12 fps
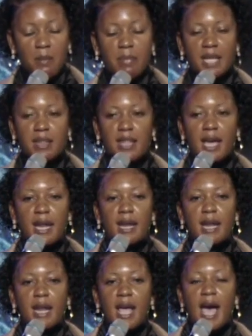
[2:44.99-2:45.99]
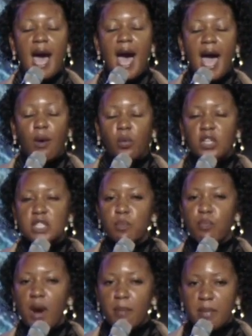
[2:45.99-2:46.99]
but then I was
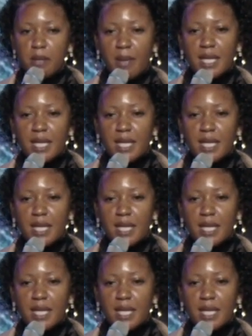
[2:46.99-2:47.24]
prepping